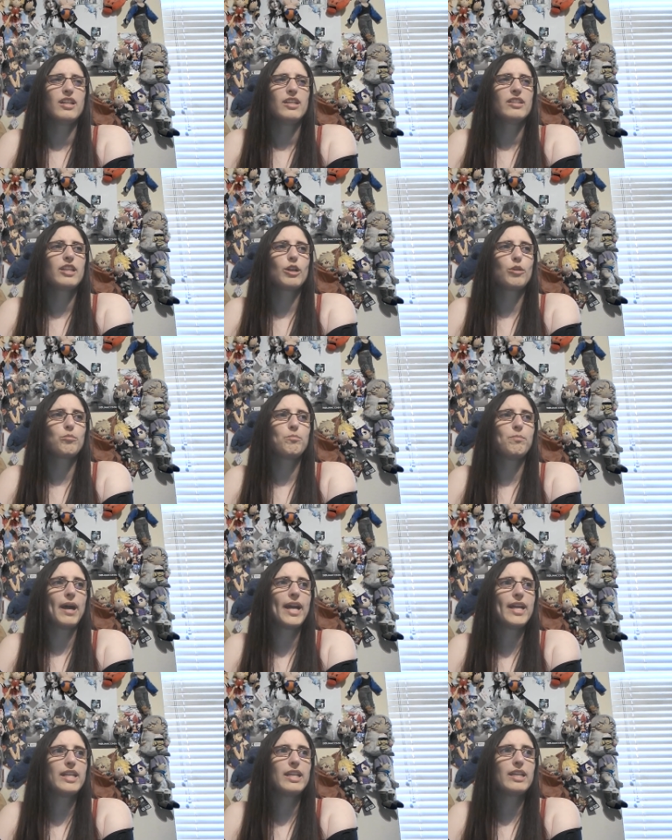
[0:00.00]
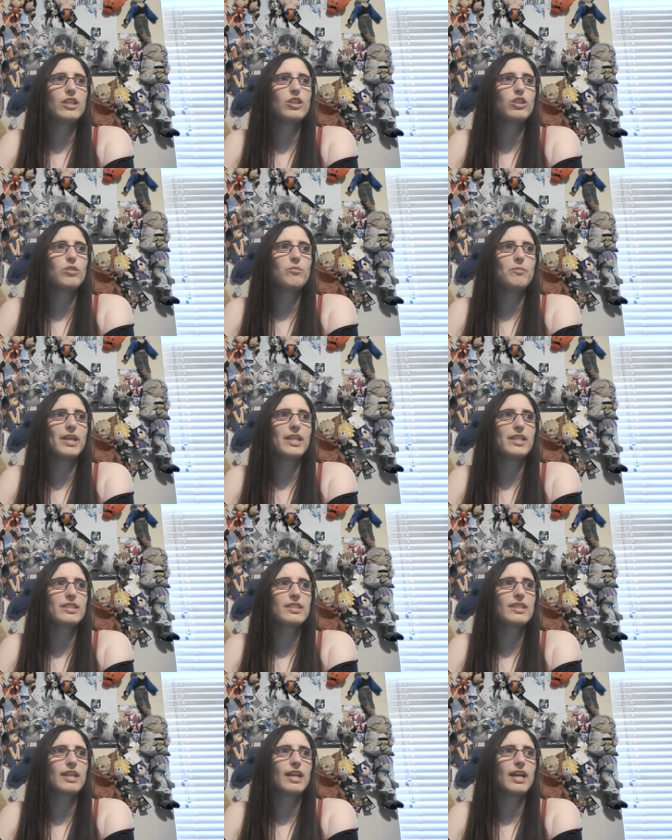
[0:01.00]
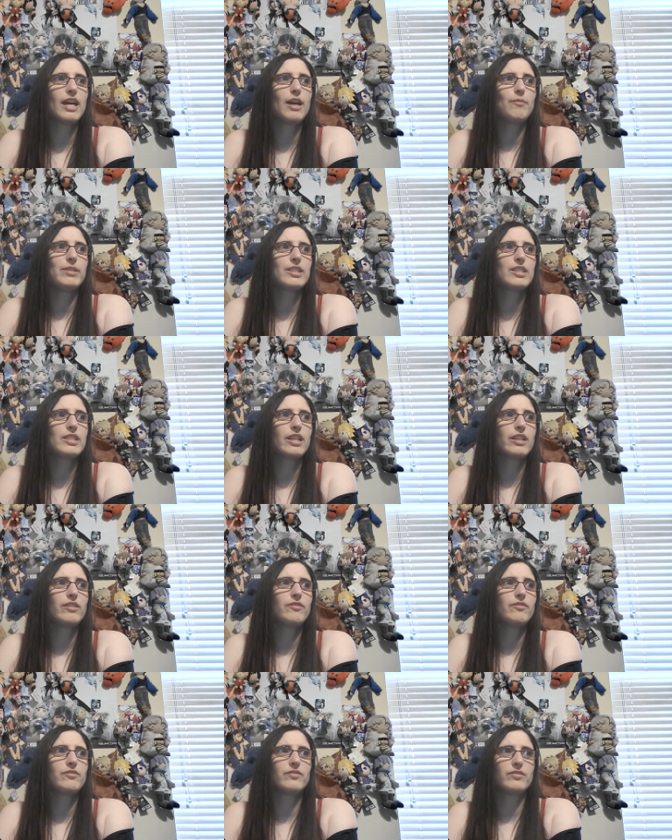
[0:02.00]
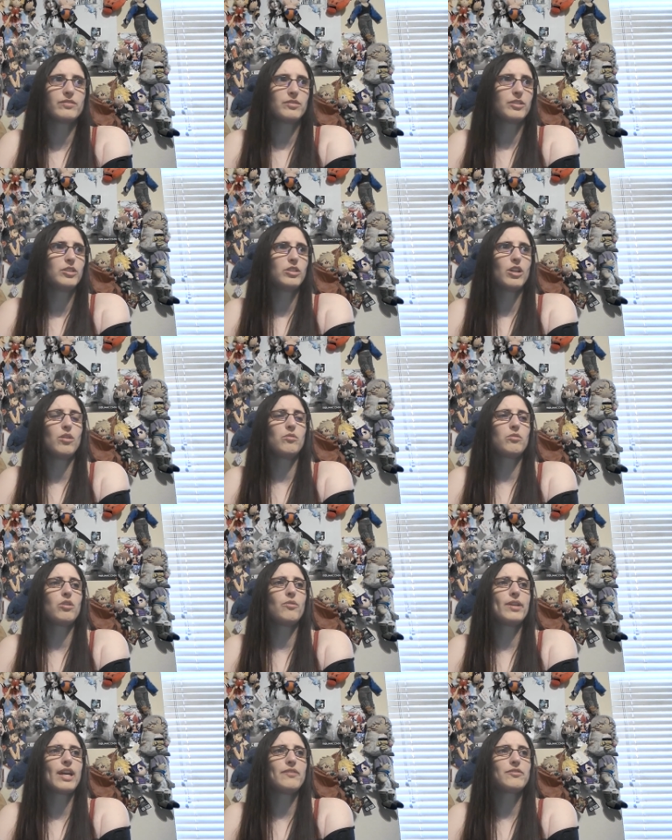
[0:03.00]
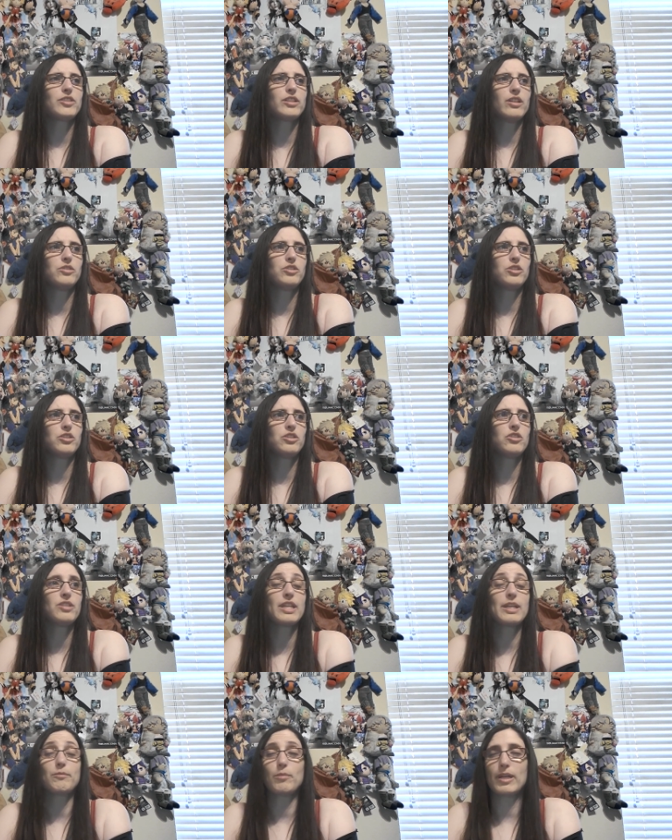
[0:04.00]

they're biting humans um, instead of you know going after the Otsutsuki.